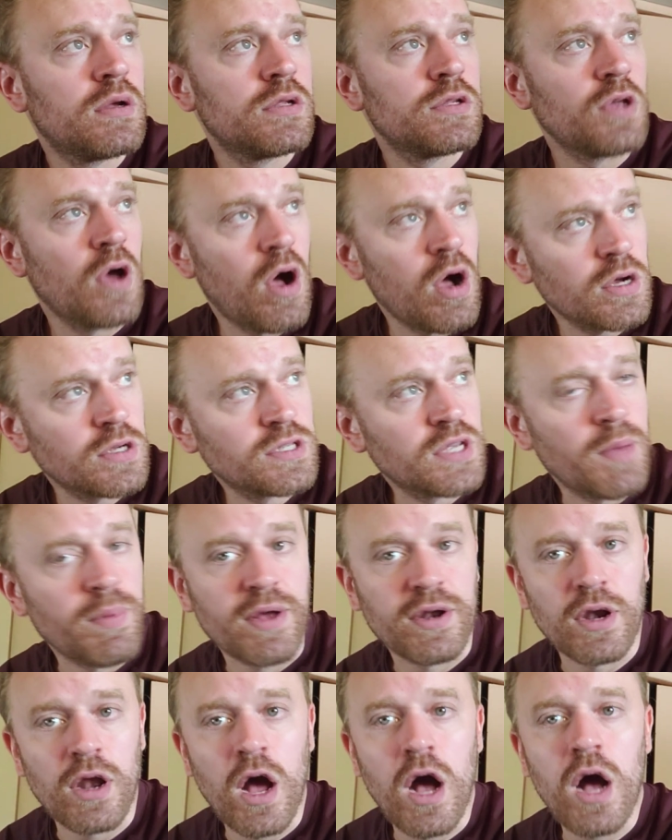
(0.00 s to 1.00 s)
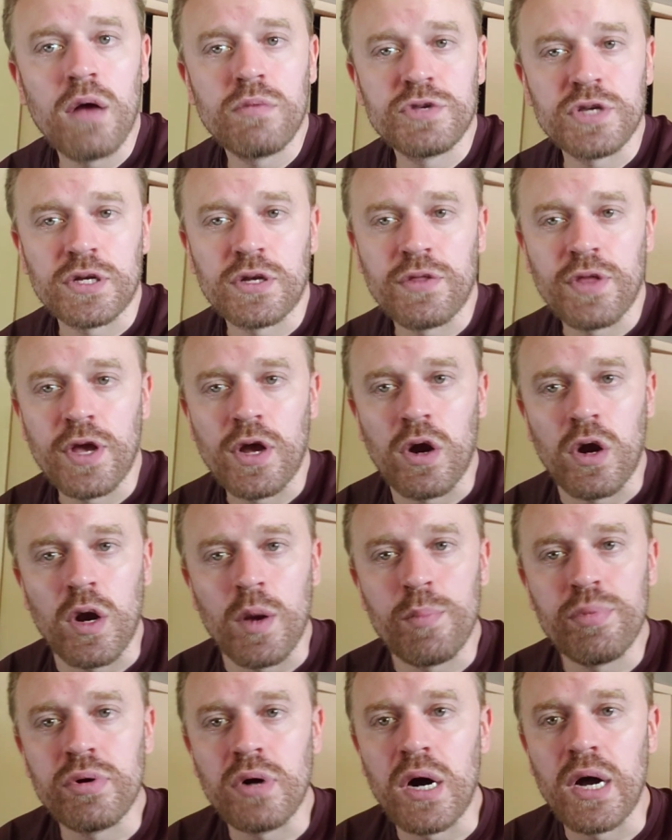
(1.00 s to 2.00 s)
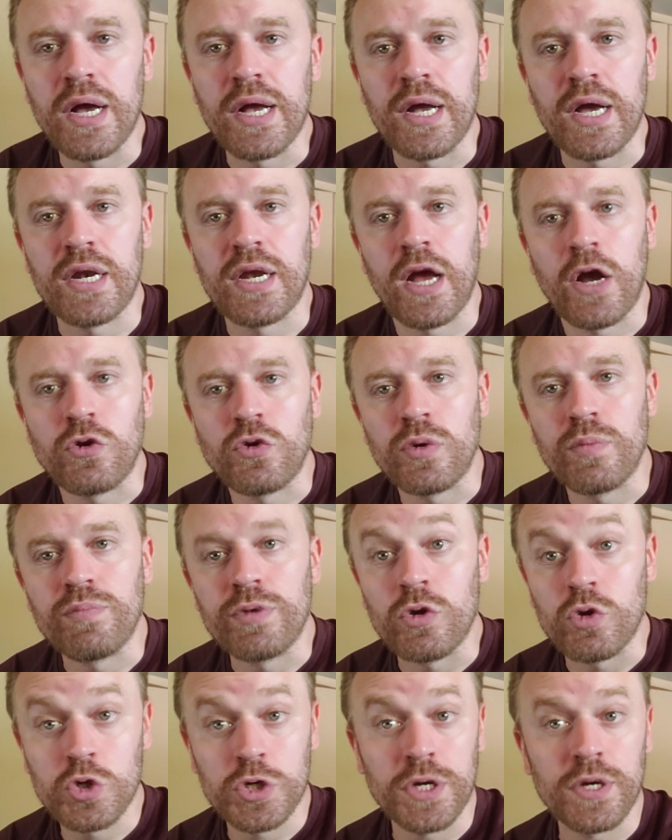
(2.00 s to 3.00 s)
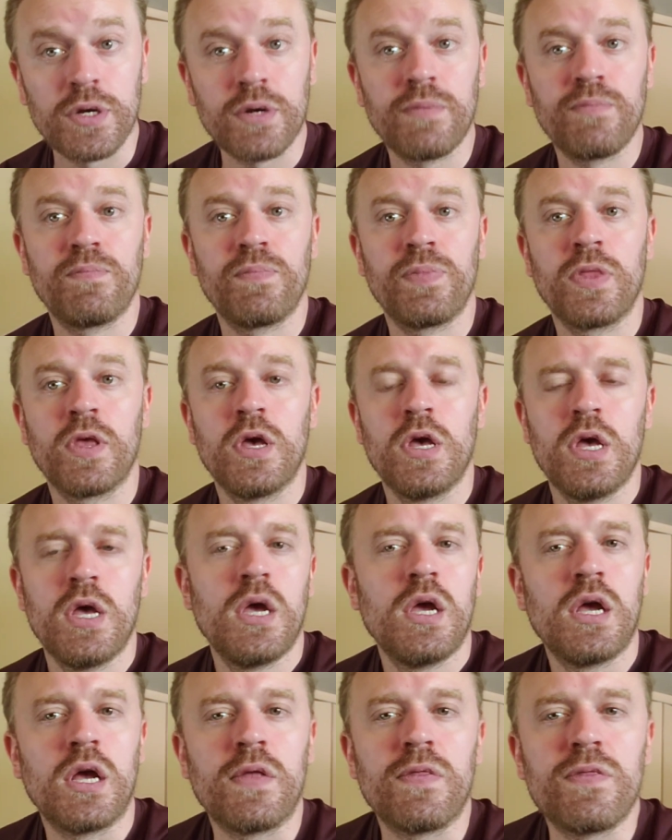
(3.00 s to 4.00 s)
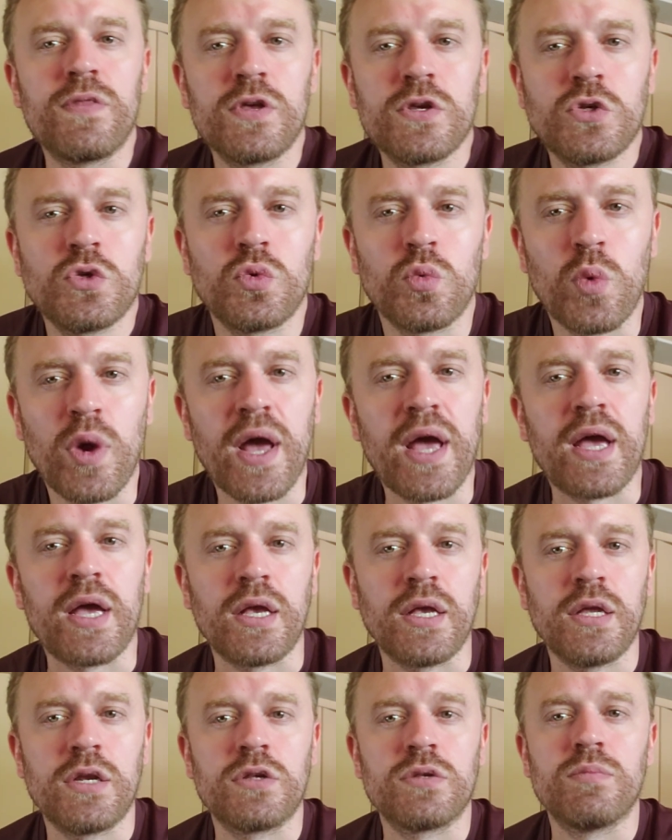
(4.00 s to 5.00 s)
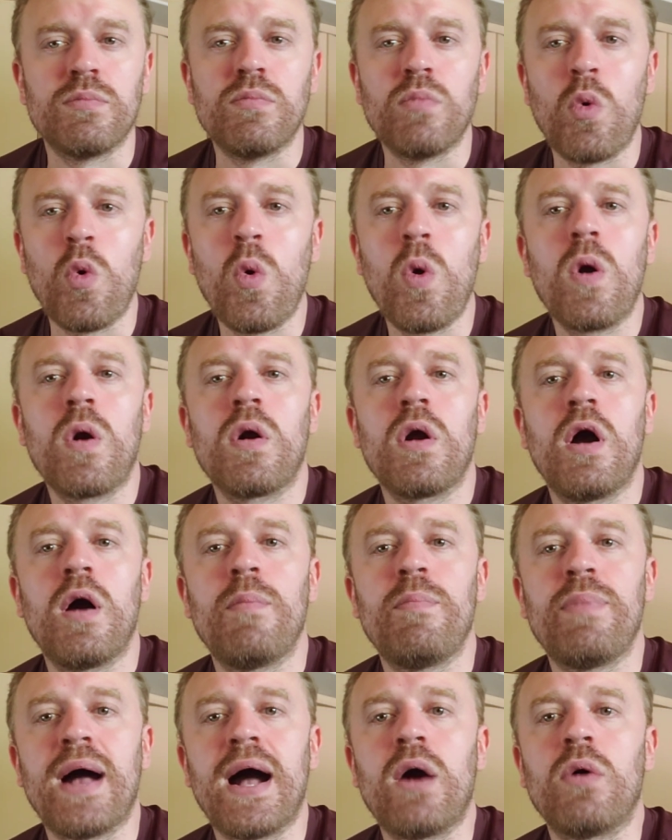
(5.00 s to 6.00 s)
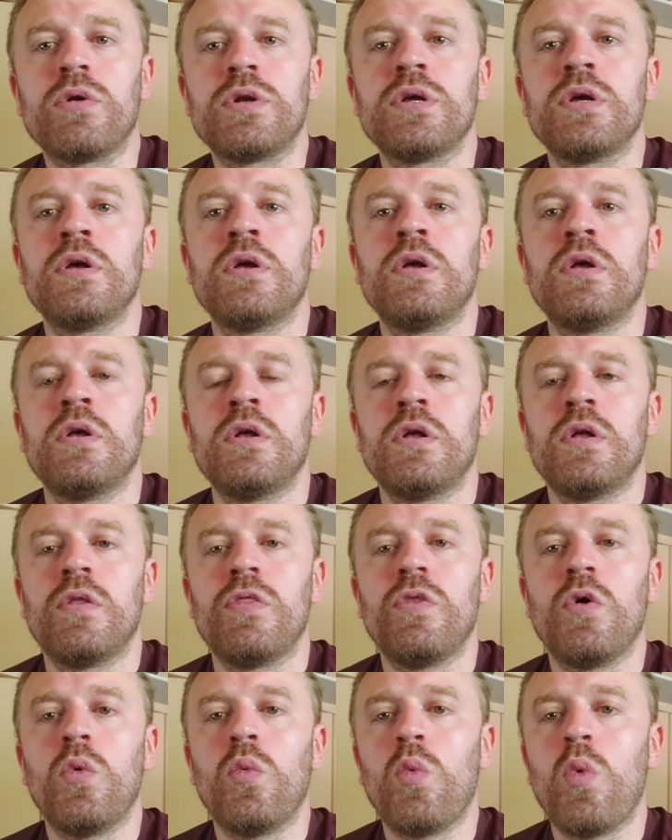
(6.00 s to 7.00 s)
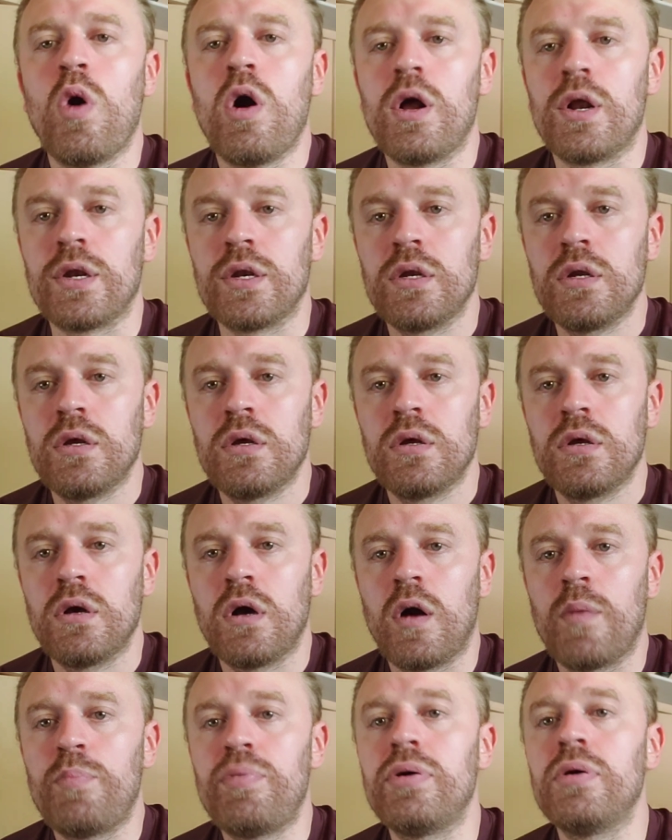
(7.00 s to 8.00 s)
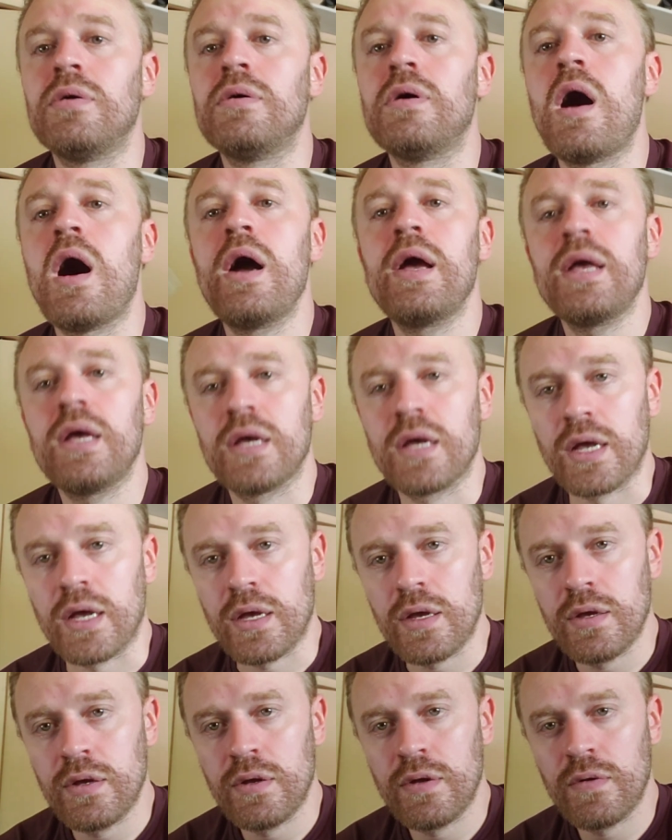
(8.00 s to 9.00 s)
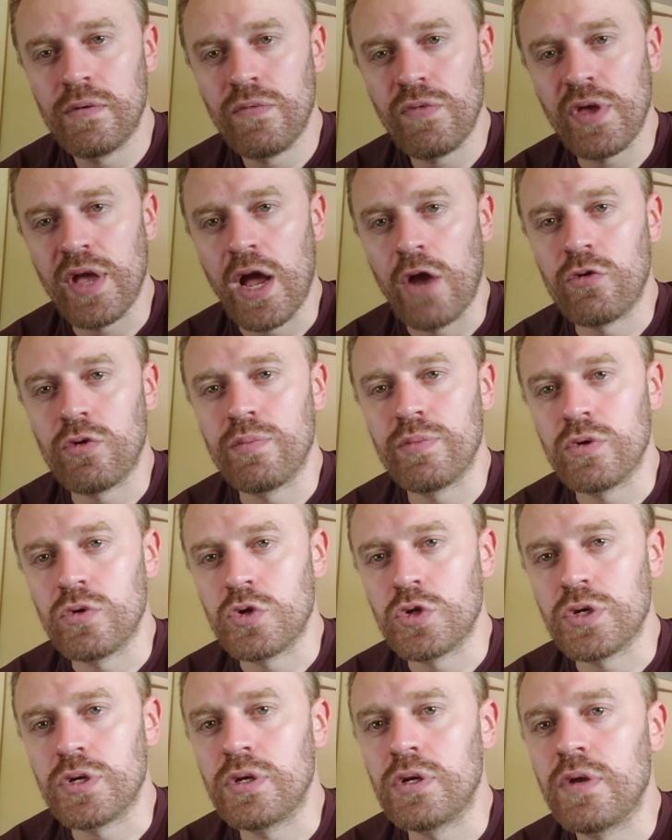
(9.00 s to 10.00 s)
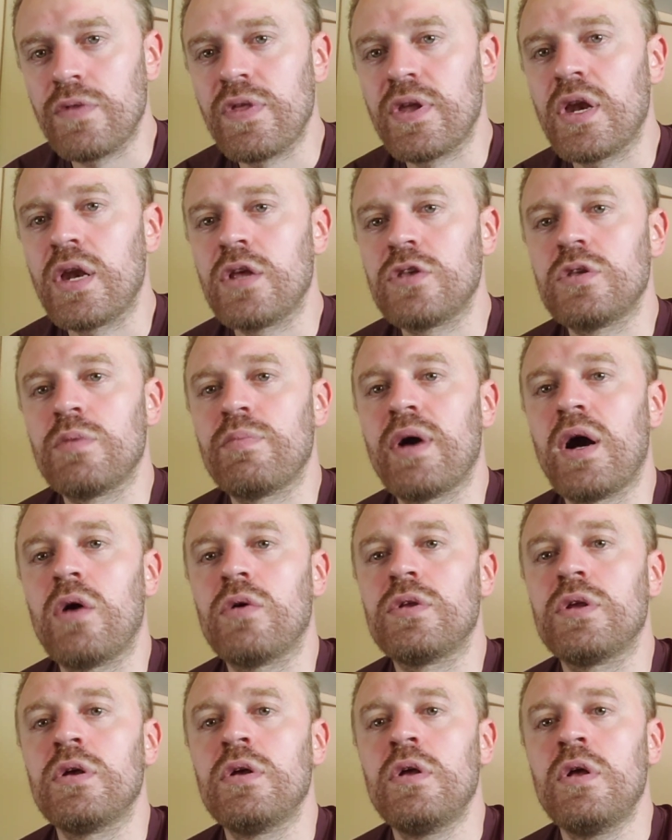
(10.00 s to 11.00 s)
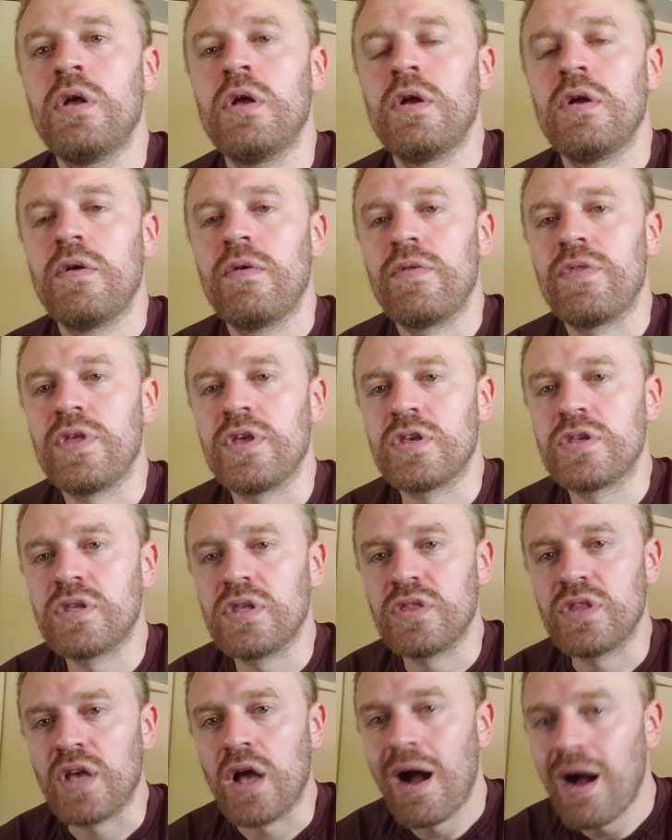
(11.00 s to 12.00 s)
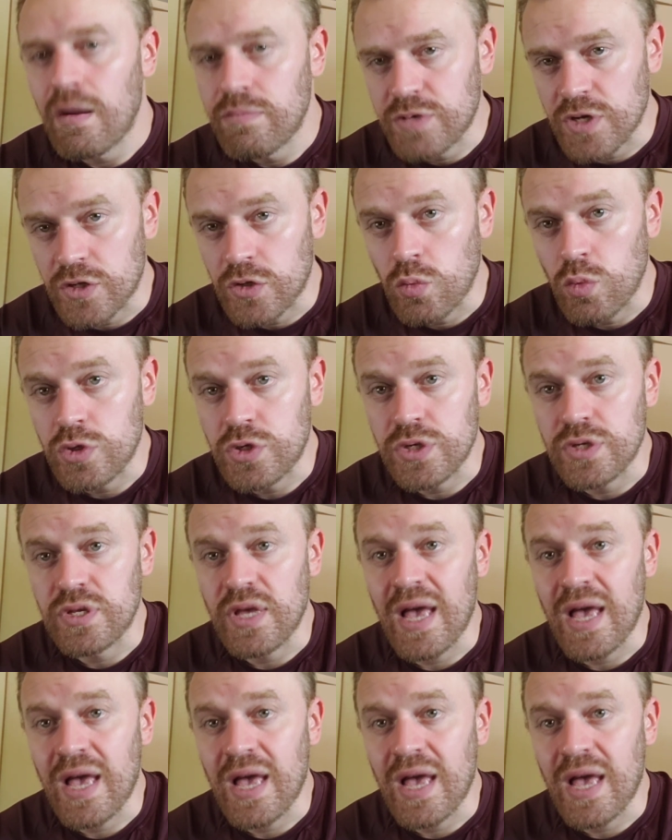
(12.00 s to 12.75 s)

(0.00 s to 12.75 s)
talks about an object, they are applying an attribution. In this way, it is more about the one applying the attribution than it is about the object which is